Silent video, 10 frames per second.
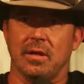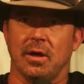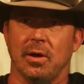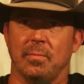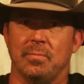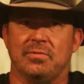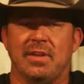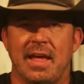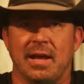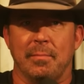
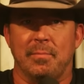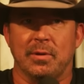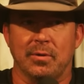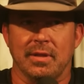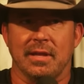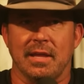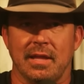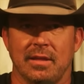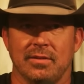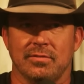a building
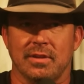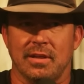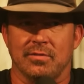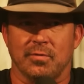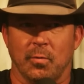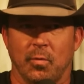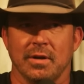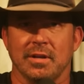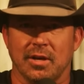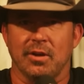is for
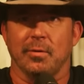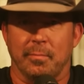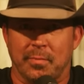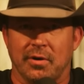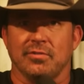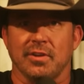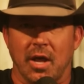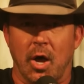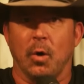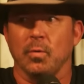one color person
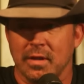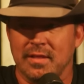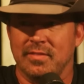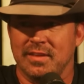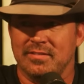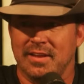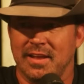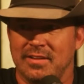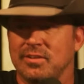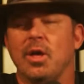only these
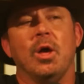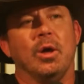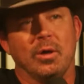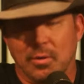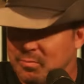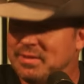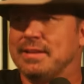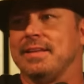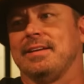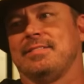days,
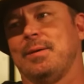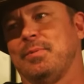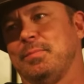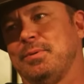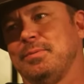completely acceptable.